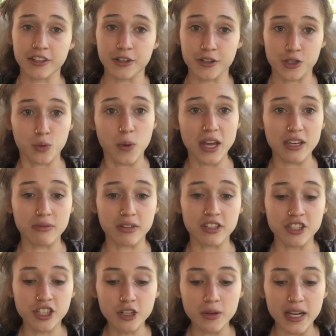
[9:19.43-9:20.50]
There's a way you
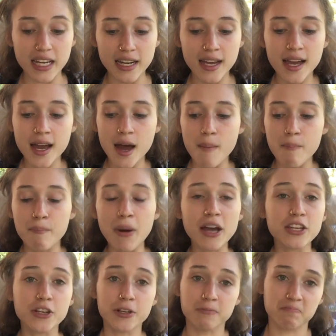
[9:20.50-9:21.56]
can do it,
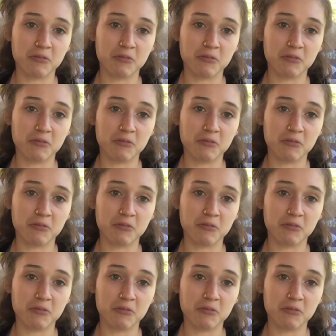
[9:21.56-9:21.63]
but you're